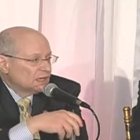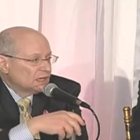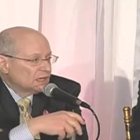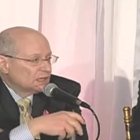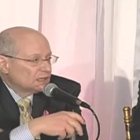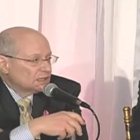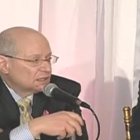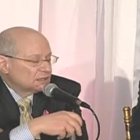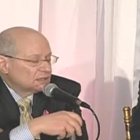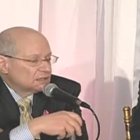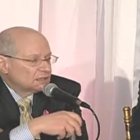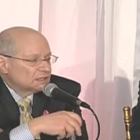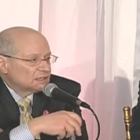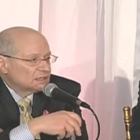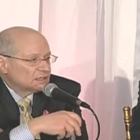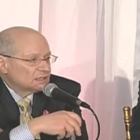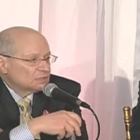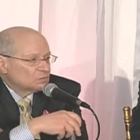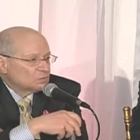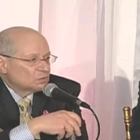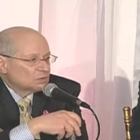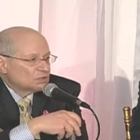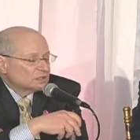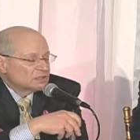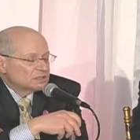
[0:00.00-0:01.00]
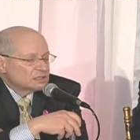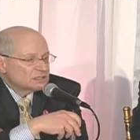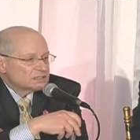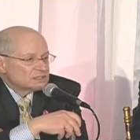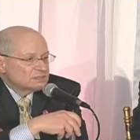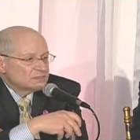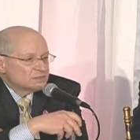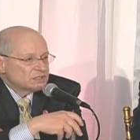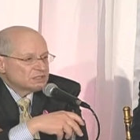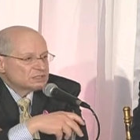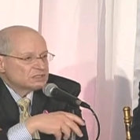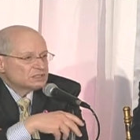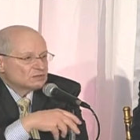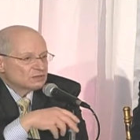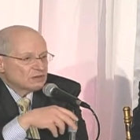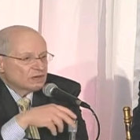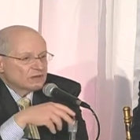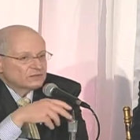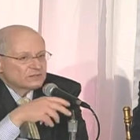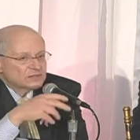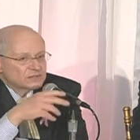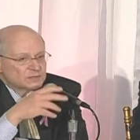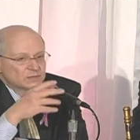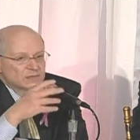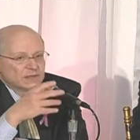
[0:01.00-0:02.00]
And I think that one of the things that
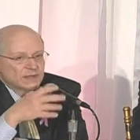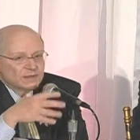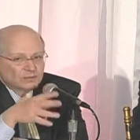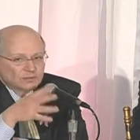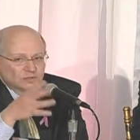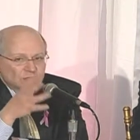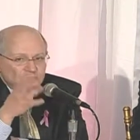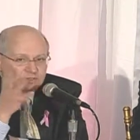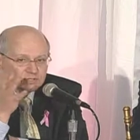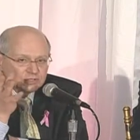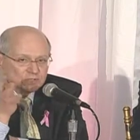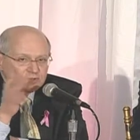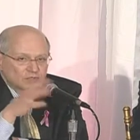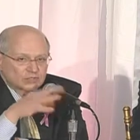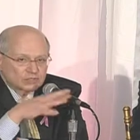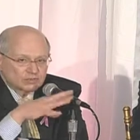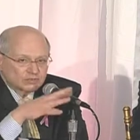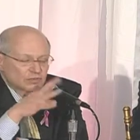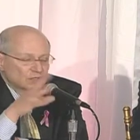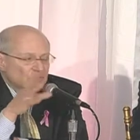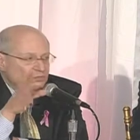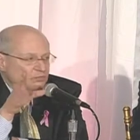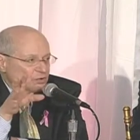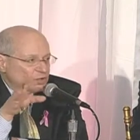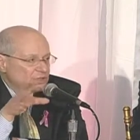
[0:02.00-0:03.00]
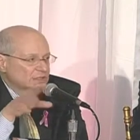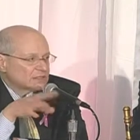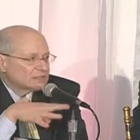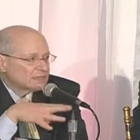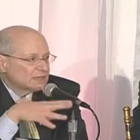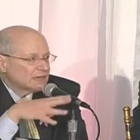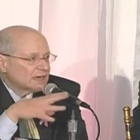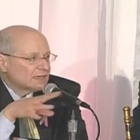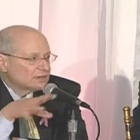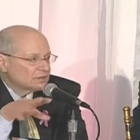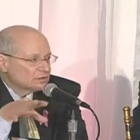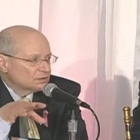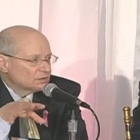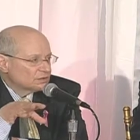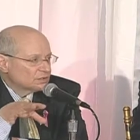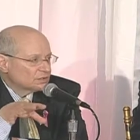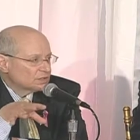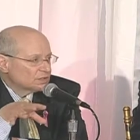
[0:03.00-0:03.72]
BCRF has been able to do is really bring together the